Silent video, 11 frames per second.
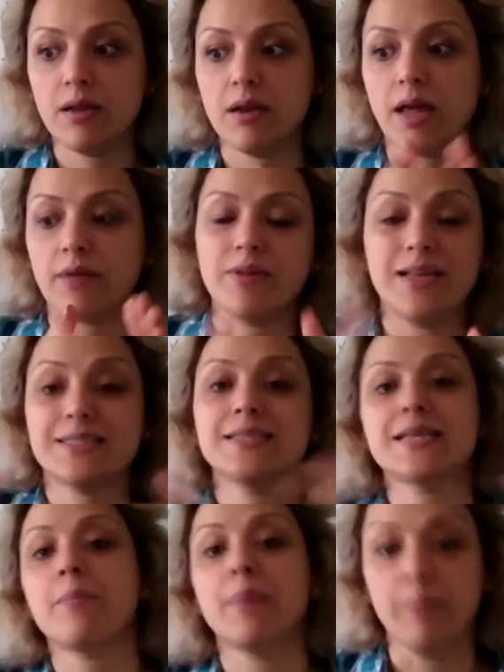like let's say
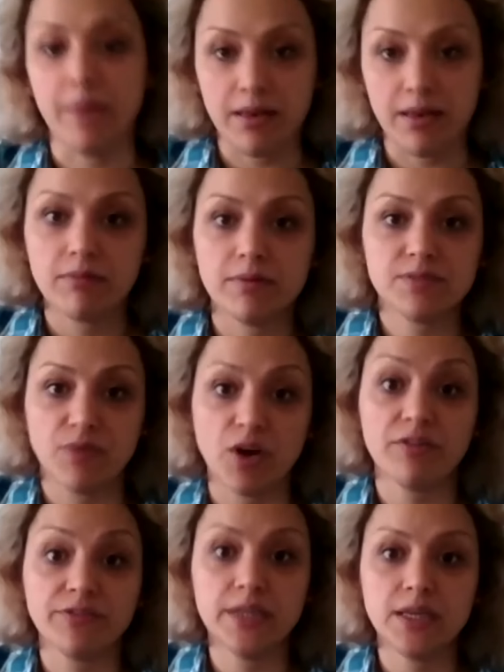sample mean, it's one
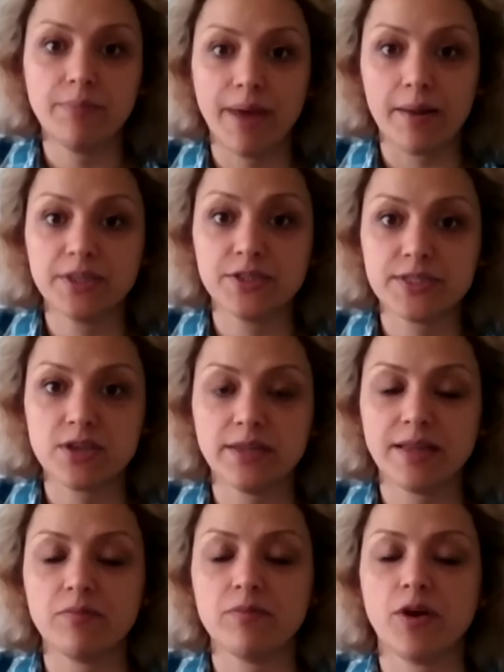of the parameters, right,
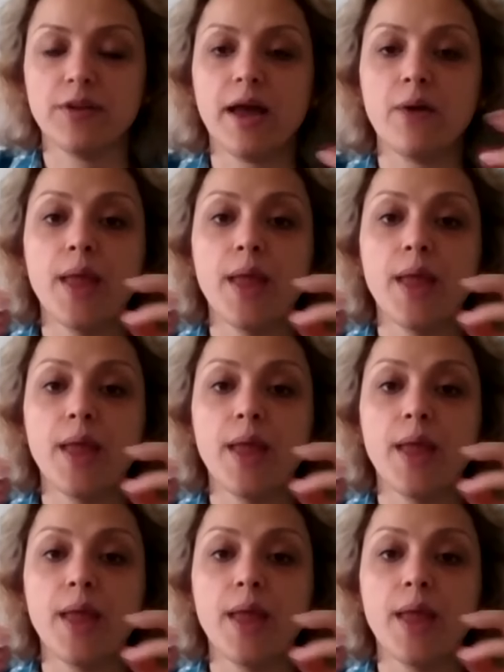that we find out.